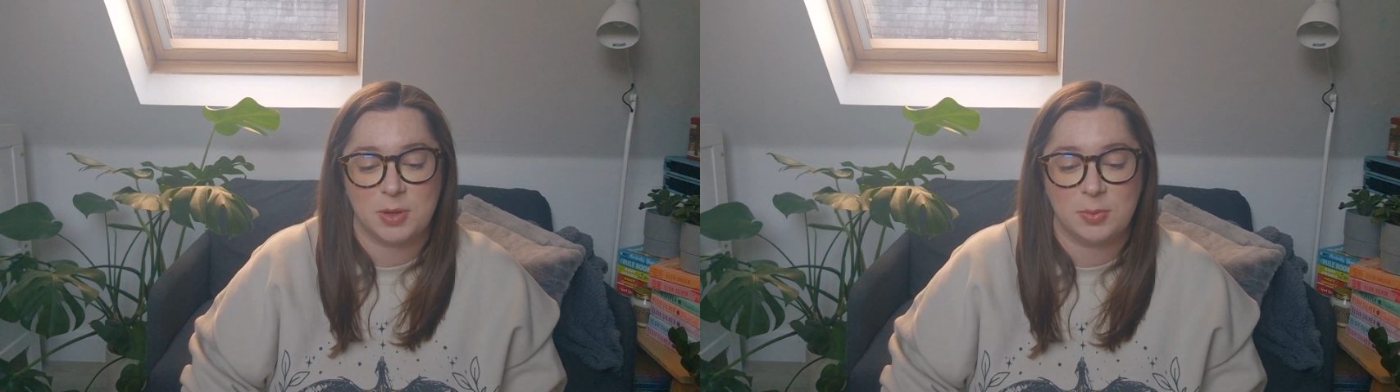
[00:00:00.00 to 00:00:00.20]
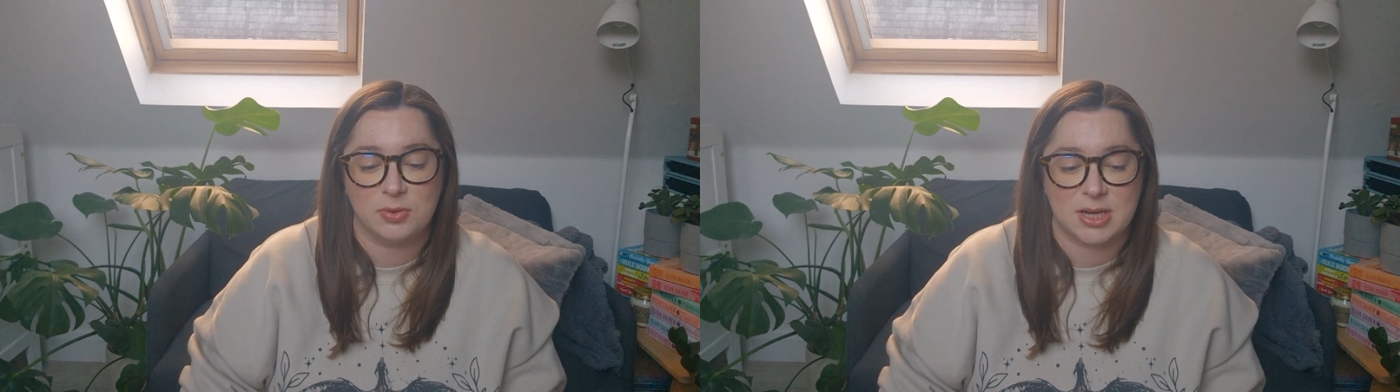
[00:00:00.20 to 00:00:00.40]

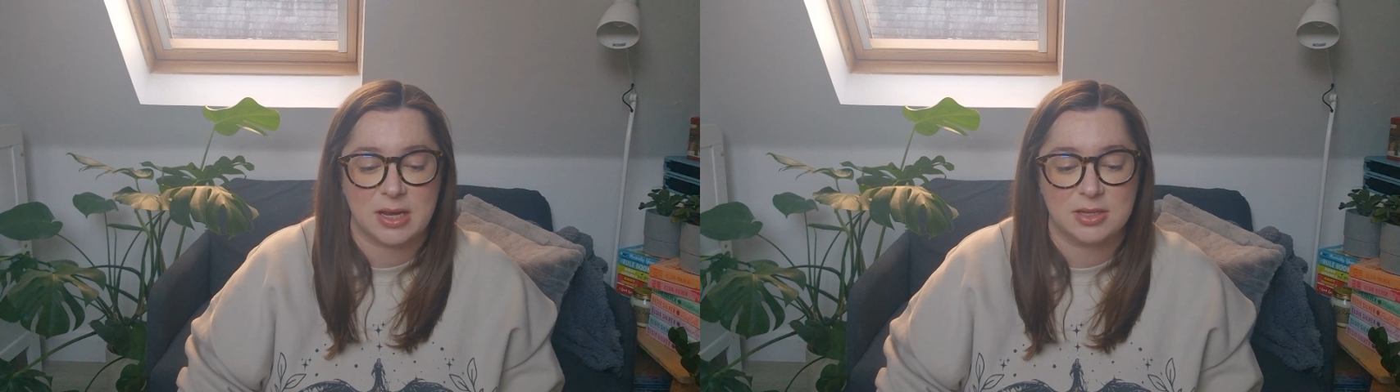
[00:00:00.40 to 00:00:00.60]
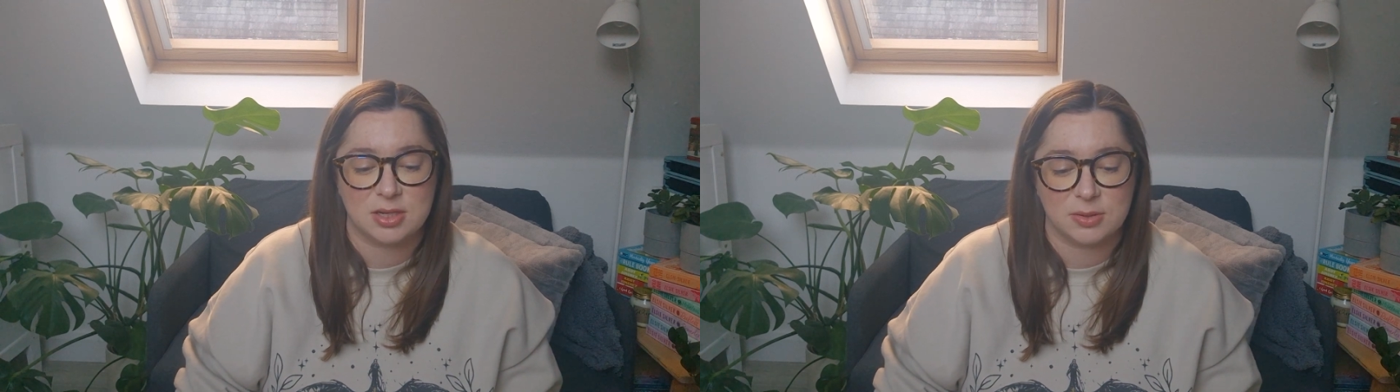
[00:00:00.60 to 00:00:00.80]
people
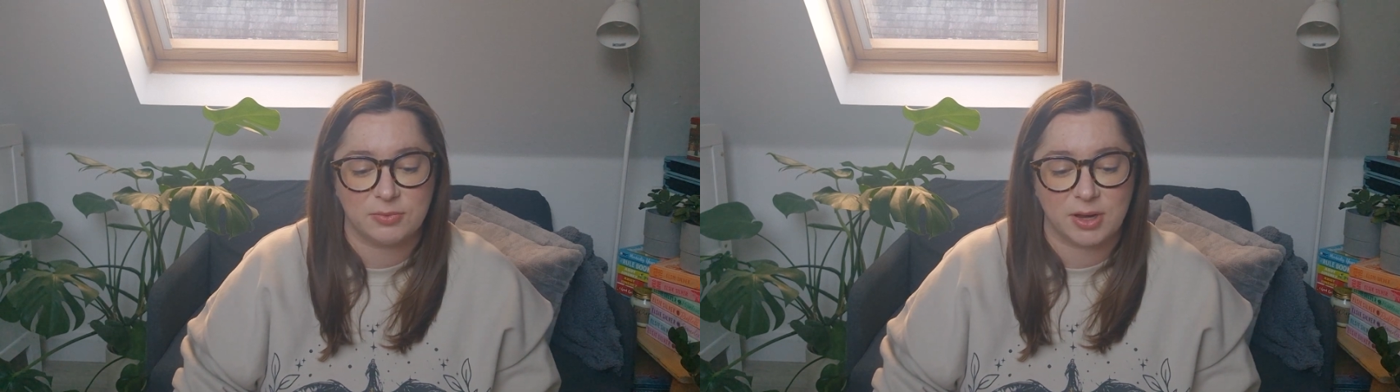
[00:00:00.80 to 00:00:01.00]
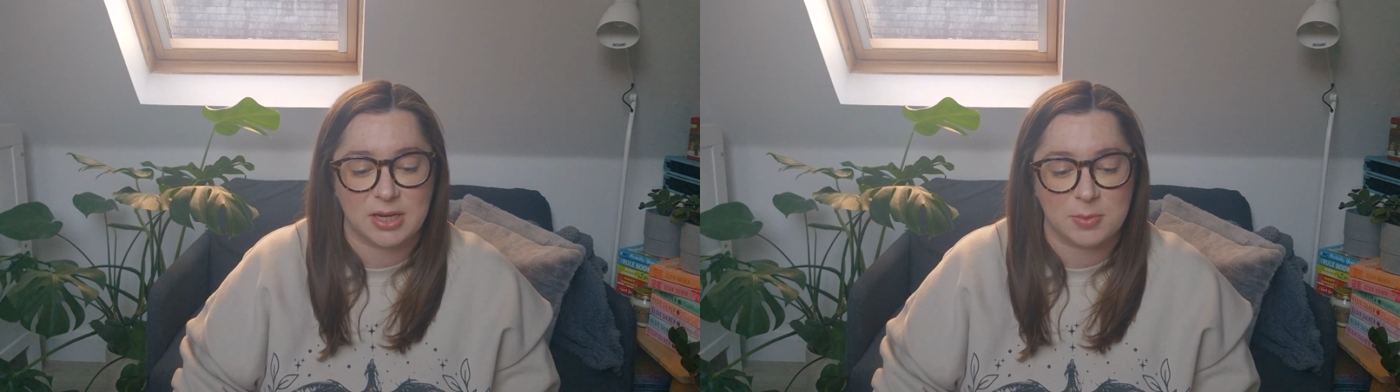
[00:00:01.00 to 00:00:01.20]
tend to
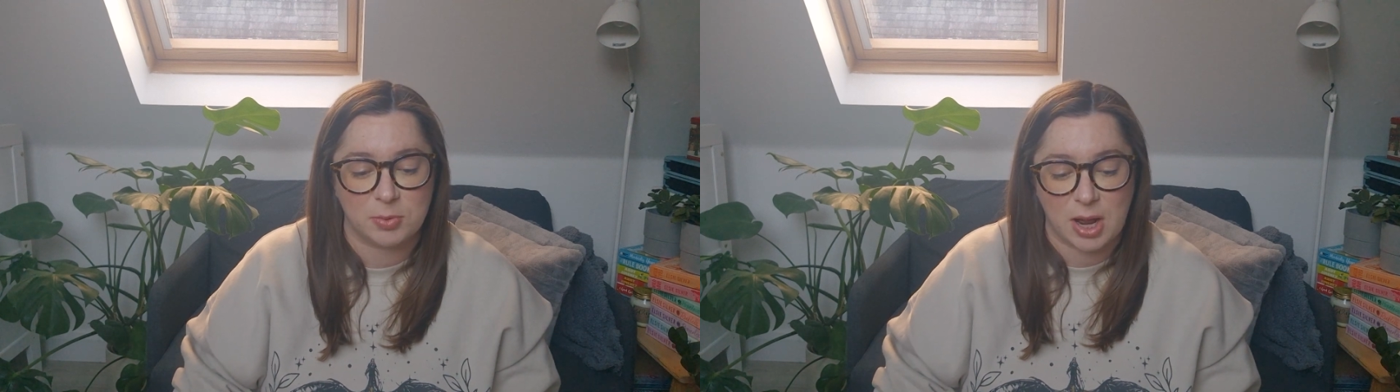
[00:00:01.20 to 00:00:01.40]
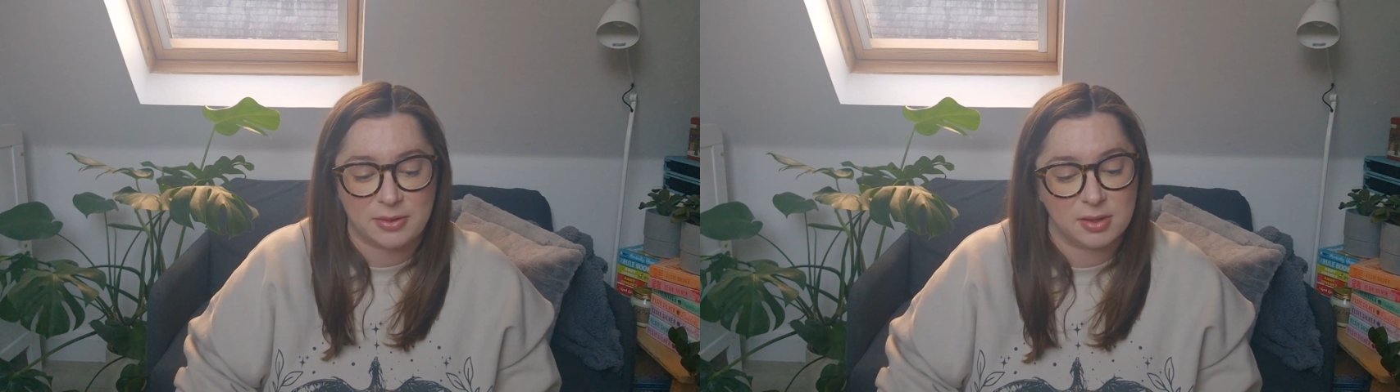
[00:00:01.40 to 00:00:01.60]
find a
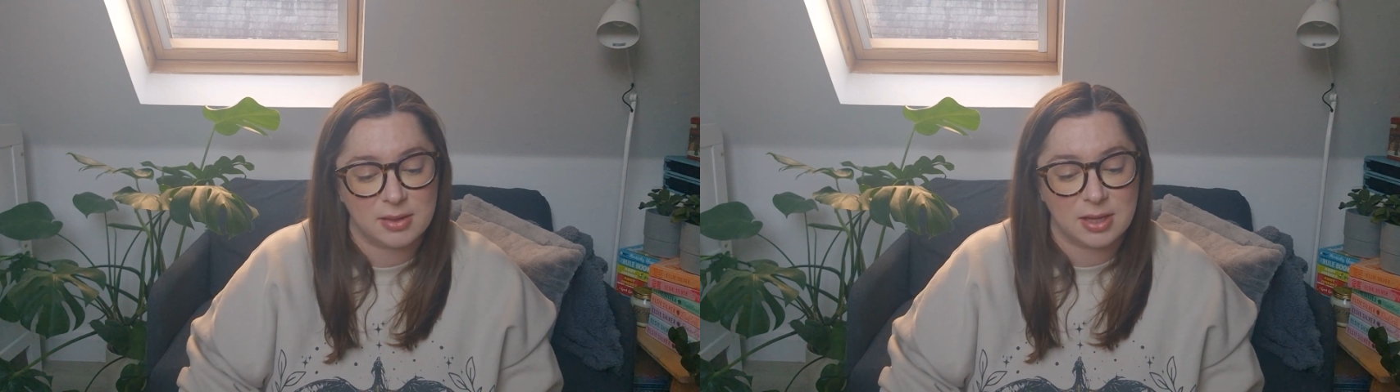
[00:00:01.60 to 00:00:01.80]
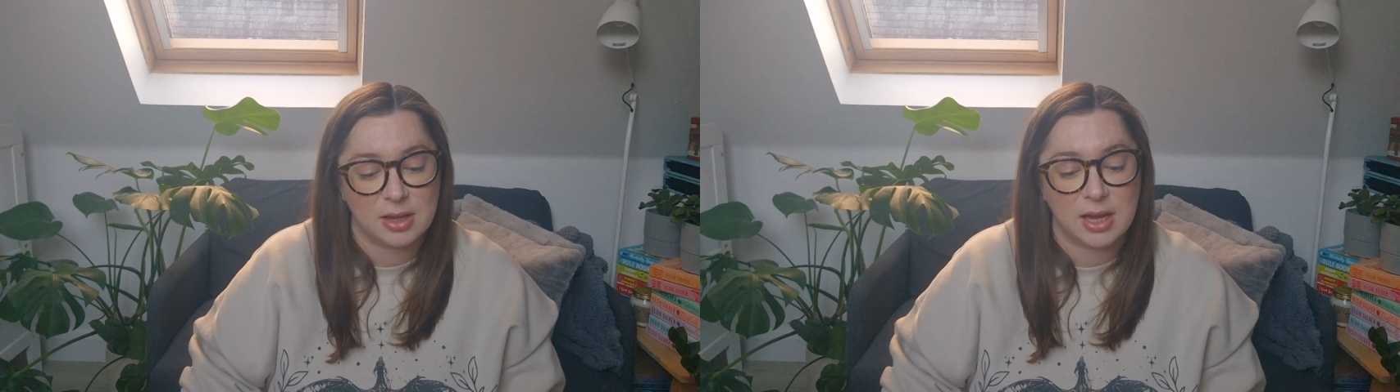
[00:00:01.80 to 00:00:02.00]
brand that
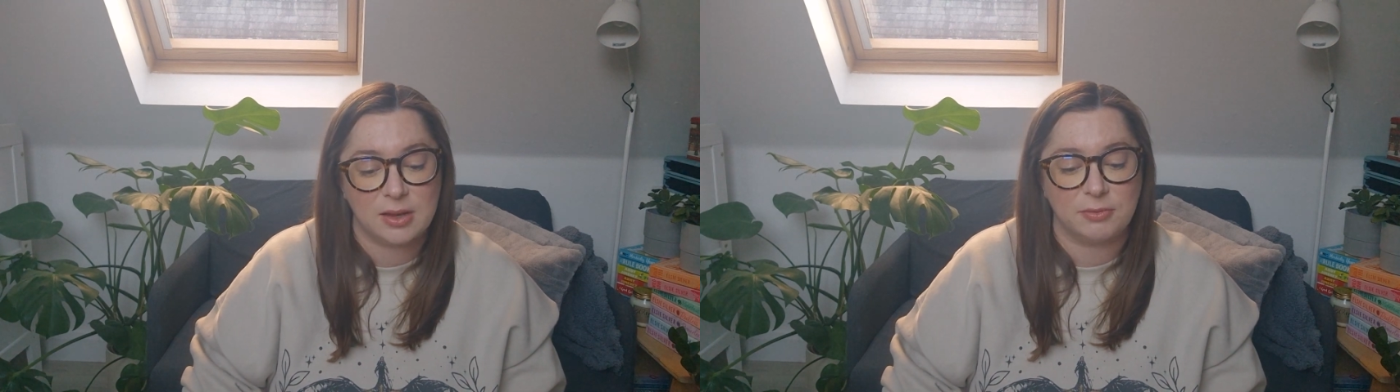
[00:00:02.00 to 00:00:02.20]
they like